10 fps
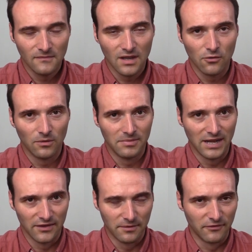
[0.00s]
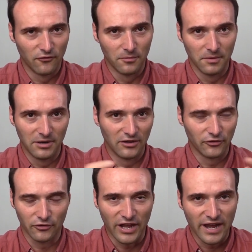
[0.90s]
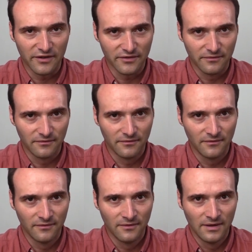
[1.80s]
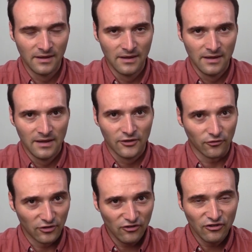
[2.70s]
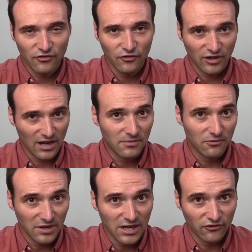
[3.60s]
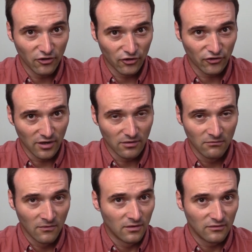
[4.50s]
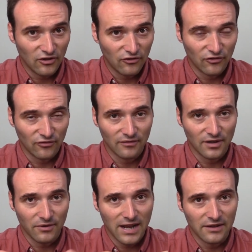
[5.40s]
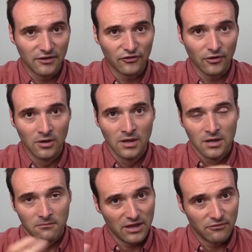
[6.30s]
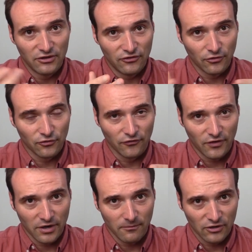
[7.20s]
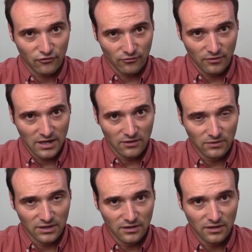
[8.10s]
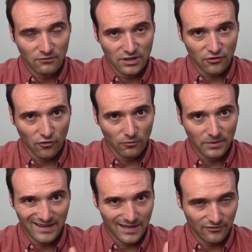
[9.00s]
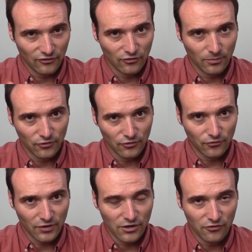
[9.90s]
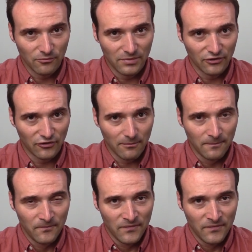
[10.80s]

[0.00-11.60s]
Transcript: you will be underperforming because you're tired. So these interviews can be really exhausting this is the reality. So, by the way, this is also very much linked with the, with the role play that is supposed to train you to build some